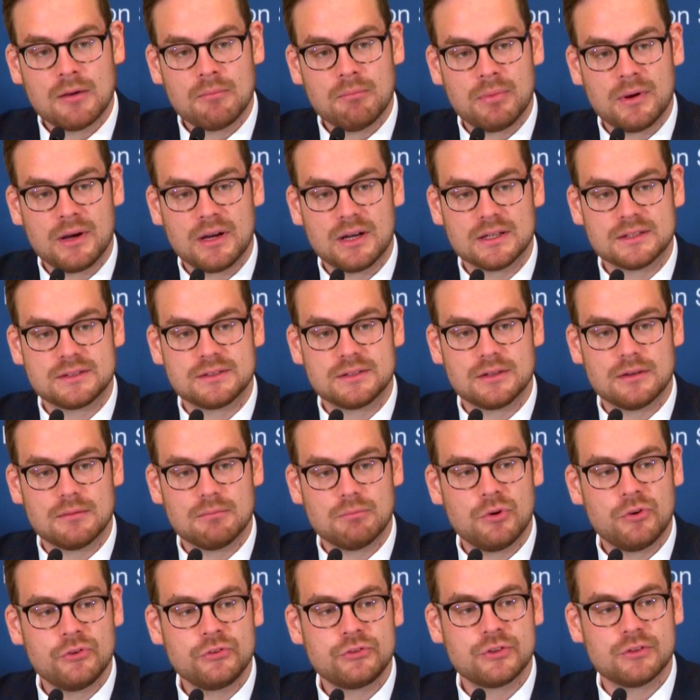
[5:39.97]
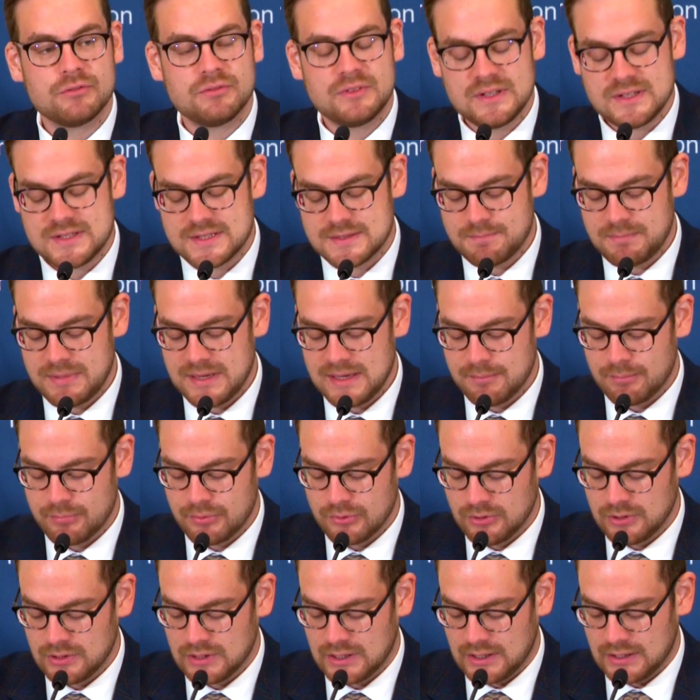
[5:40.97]
But most of these
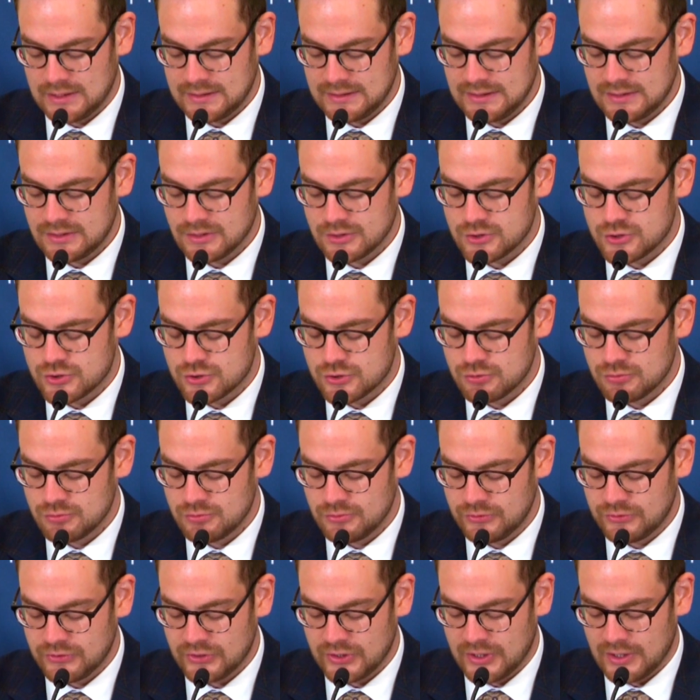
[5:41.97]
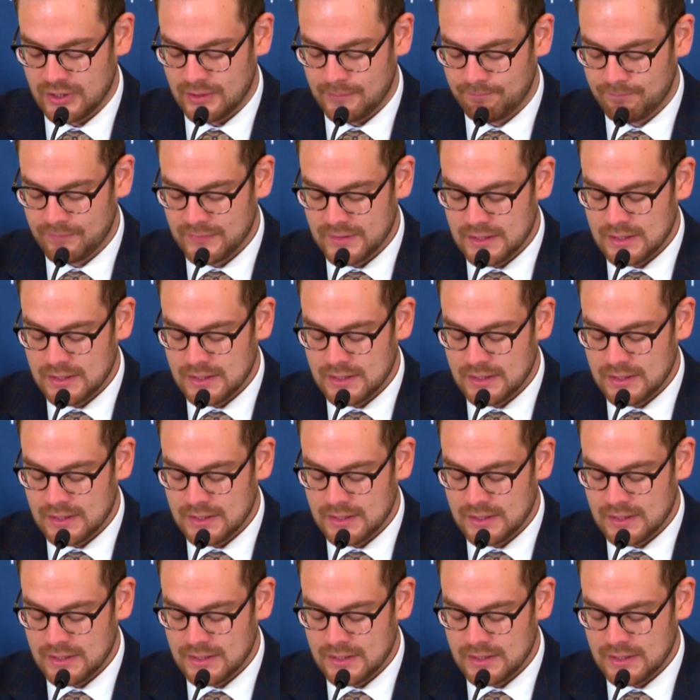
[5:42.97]
people didn't choose to